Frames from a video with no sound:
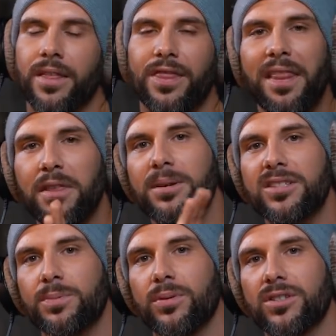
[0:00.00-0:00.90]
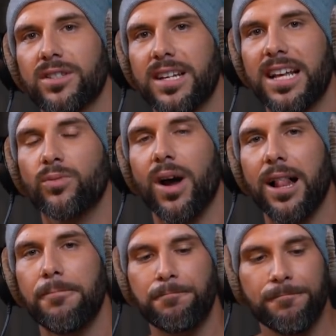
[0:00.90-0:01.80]
Then the business person says,
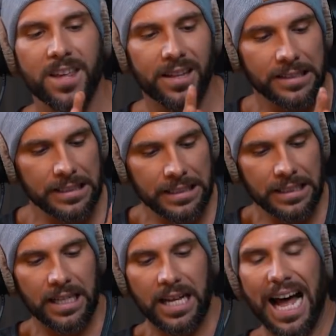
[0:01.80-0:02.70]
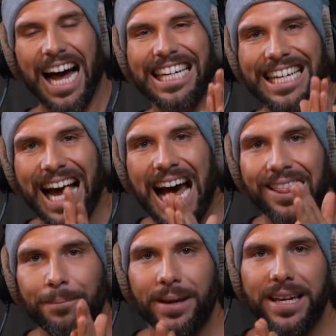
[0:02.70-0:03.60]
well, I
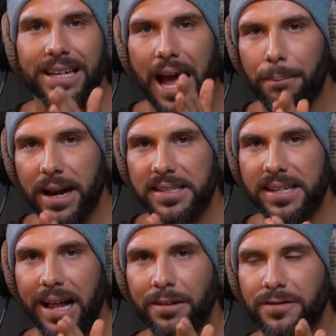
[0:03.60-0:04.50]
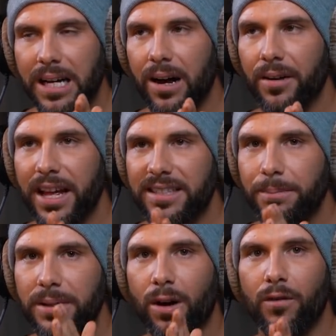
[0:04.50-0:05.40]
can't pick it up myself now. That's a
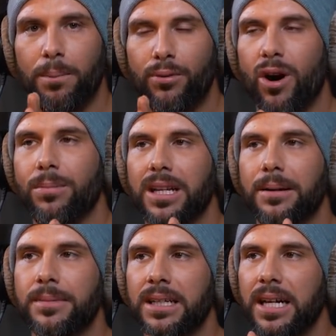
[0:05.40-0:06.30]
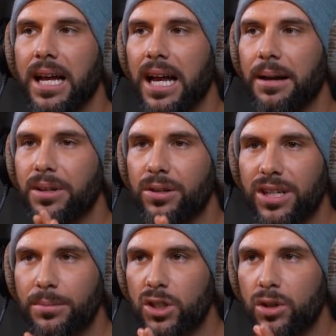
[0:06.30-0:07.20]
bit of a problem because
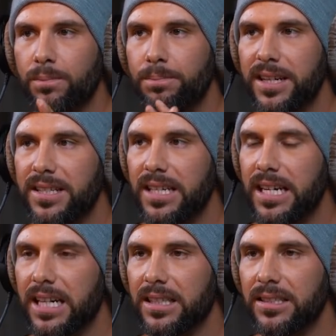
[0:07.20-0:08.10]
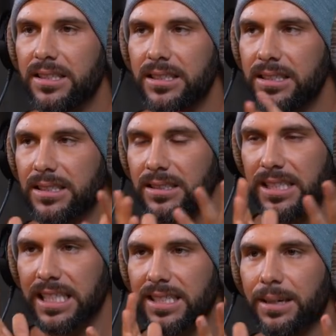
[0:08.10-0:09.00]
I'm so busy and
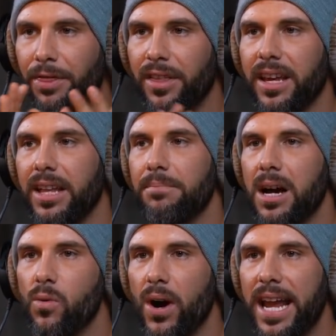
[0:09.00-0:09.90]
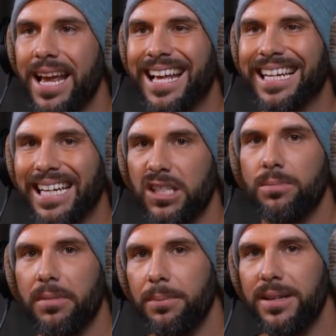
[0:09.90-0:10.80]
got something in my way. Can you
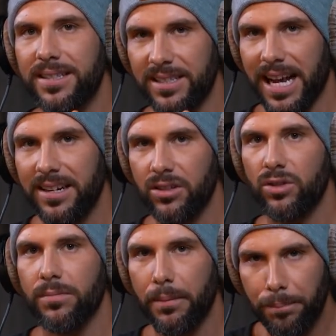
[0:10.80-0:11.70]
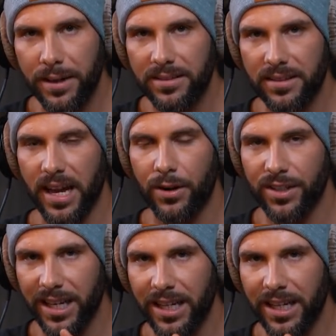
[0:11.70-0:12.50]
maybe send it to my business address?